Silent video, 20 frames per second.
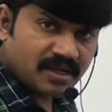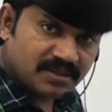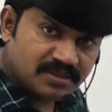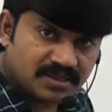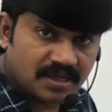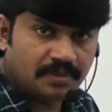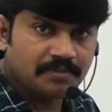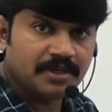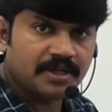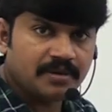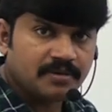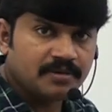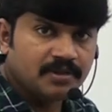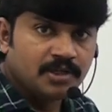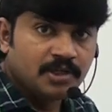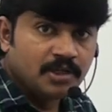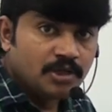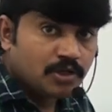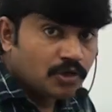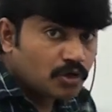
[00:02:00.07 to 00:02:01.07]
is coming,
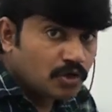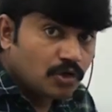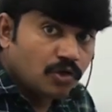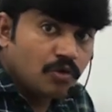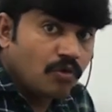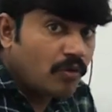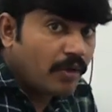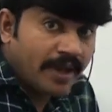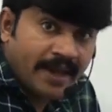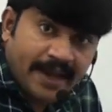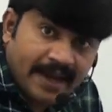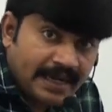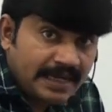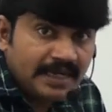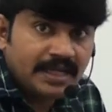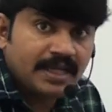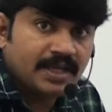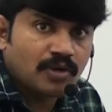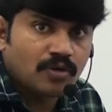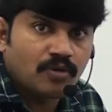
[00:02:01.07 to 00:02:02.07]
no
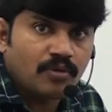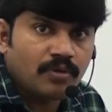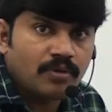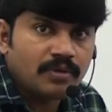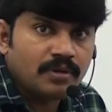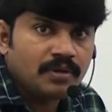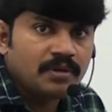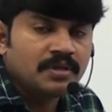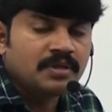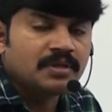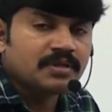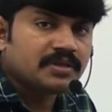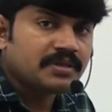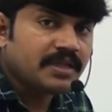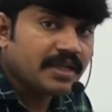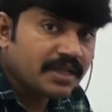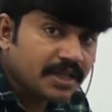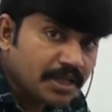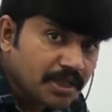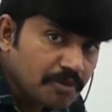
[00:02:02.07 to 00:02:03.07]
handling code,
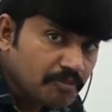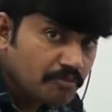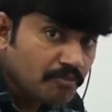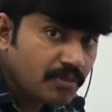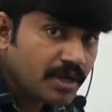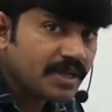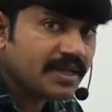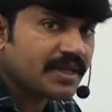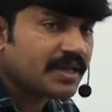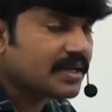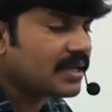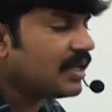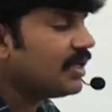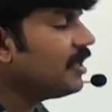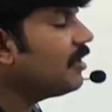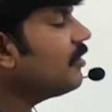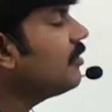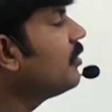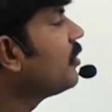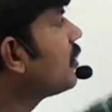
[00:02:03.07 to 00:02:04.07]
then
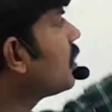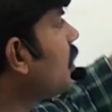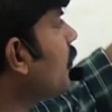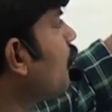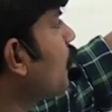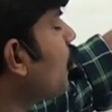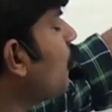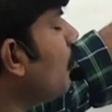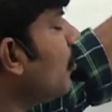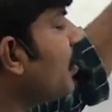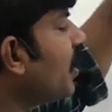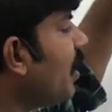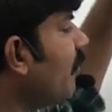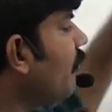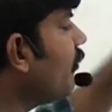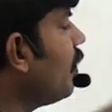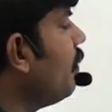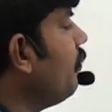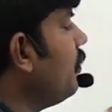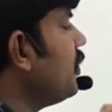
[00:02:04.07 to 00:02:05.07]
immediately the program
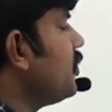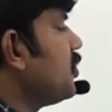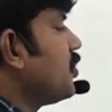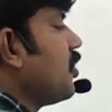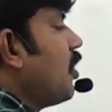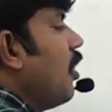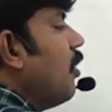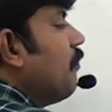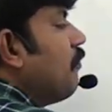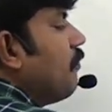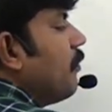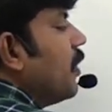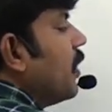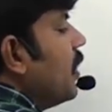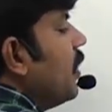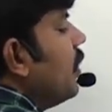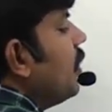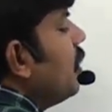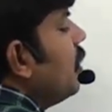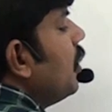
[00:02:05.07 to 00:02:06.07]
will be stopped
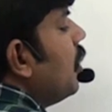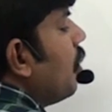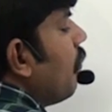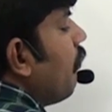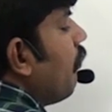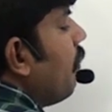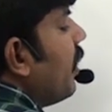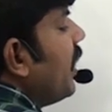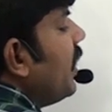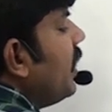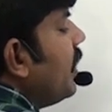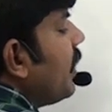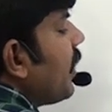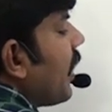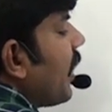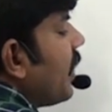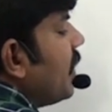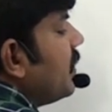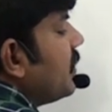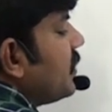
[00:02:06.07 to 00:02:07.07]
by
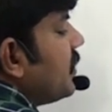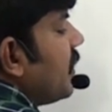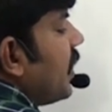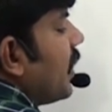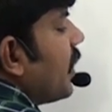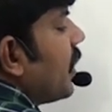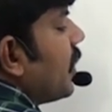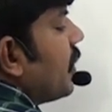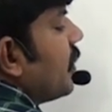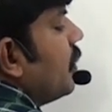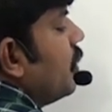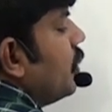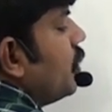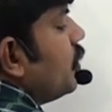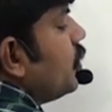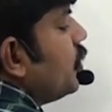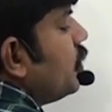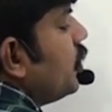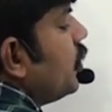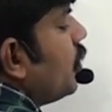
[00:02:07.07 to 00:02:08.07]
raising
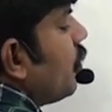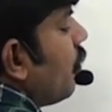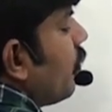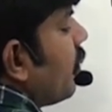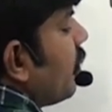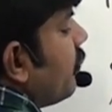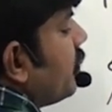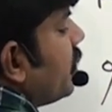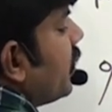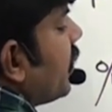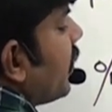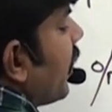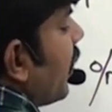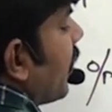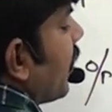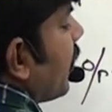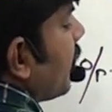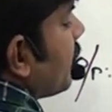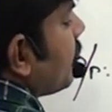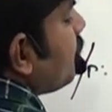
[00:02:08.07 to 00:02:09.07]
zero division error.